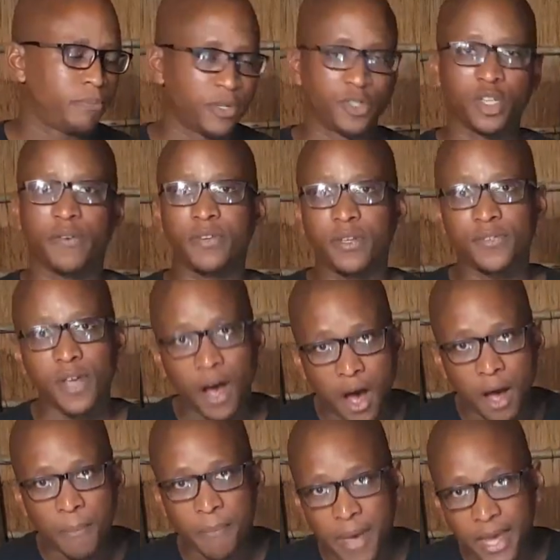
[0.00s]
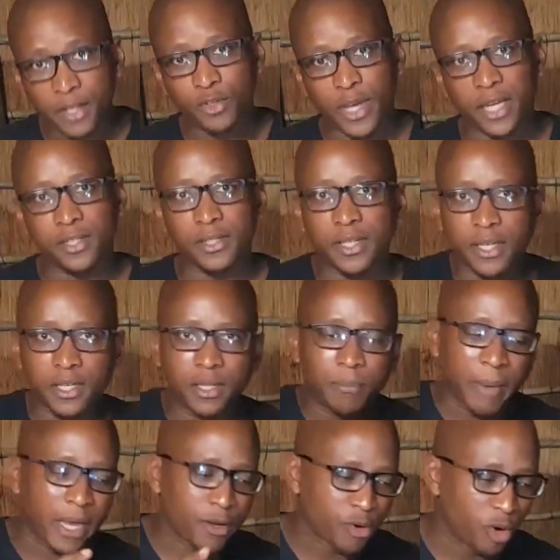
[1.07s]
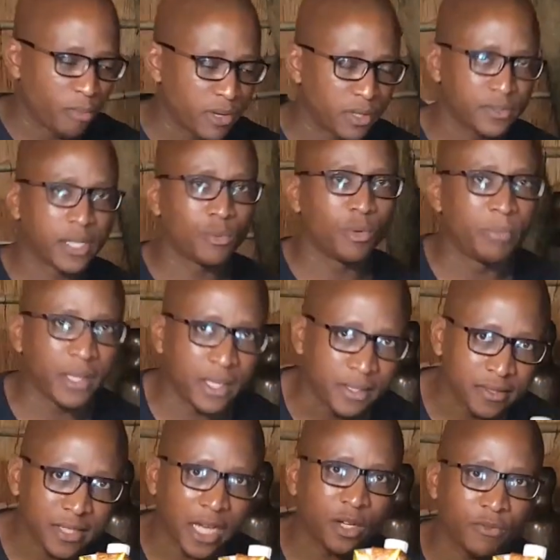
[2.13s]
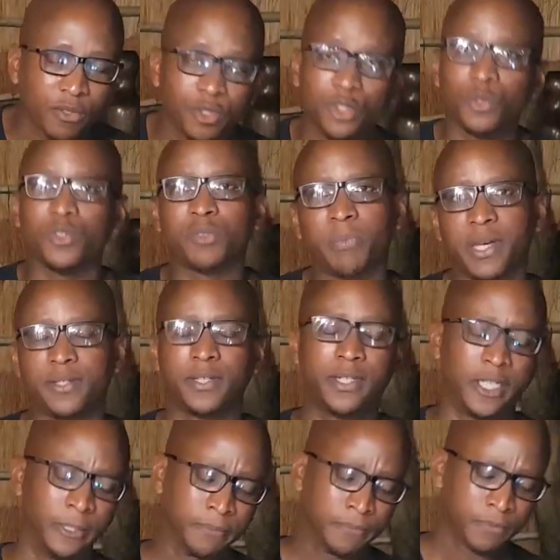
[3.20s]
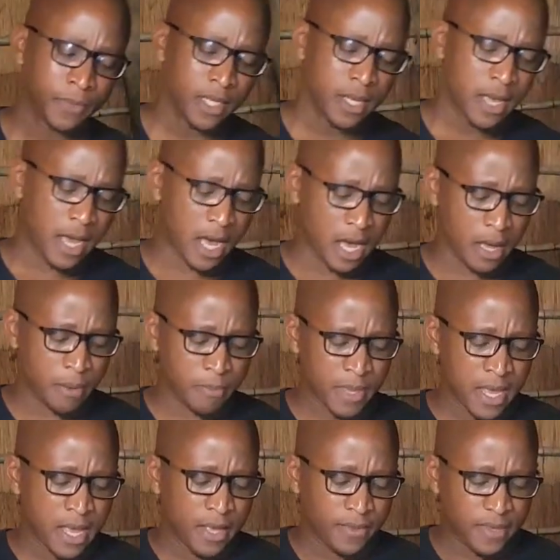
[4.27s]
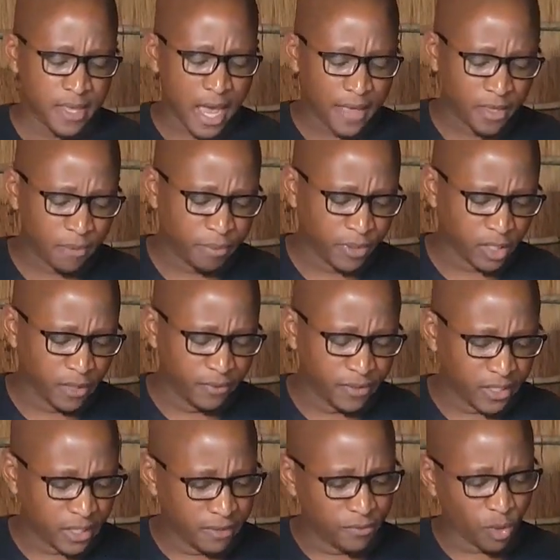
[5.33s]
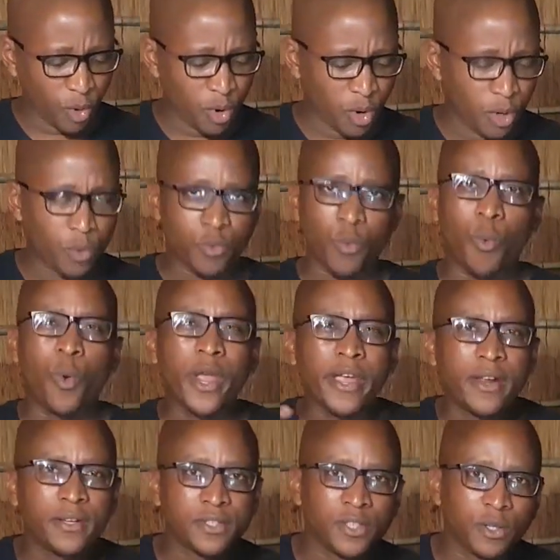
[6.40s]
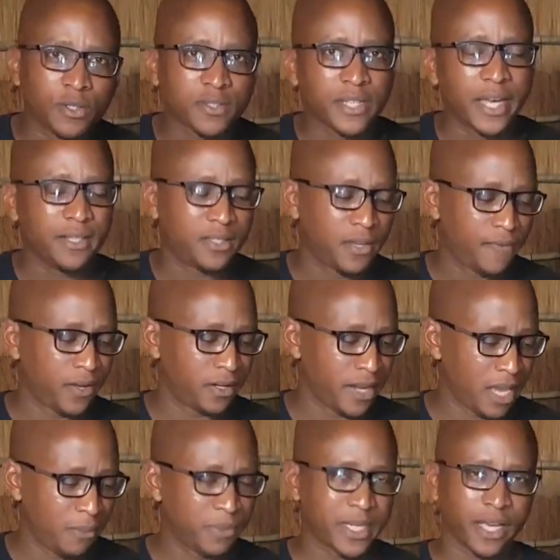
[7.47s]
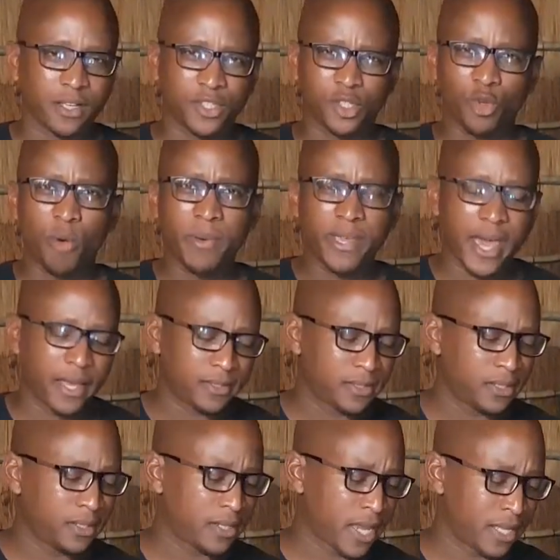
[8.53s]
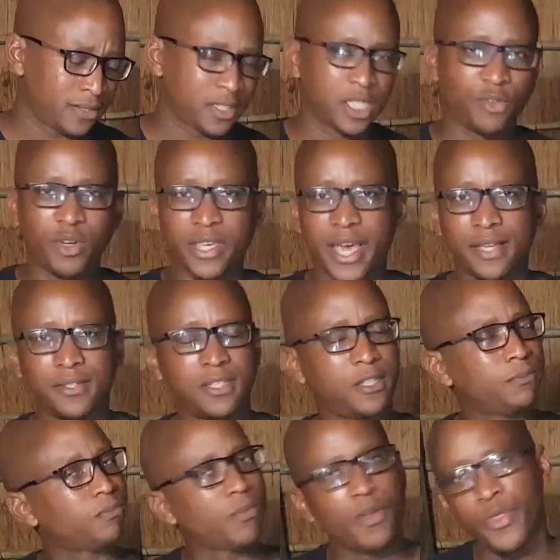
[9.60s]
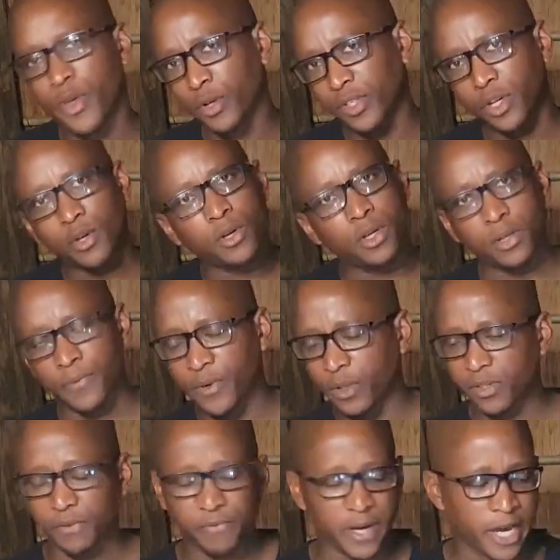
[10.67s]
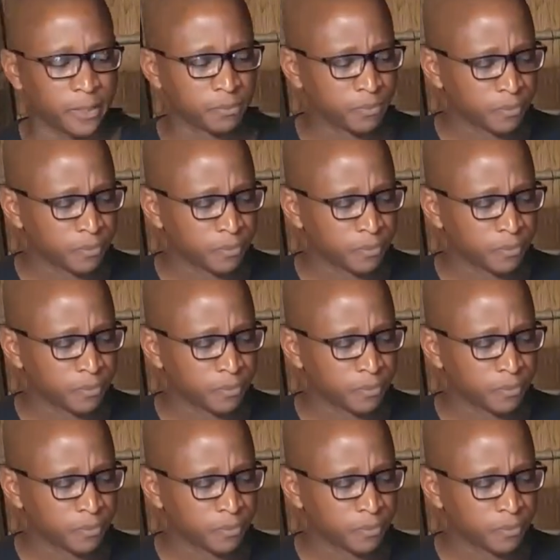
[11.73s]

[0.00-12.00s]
preservatives are made to actually kill microbials that will be inside of your juice basically. Other preservatives or weird, scientific names like ascorbic acid and citric acid, those are good, those are fine.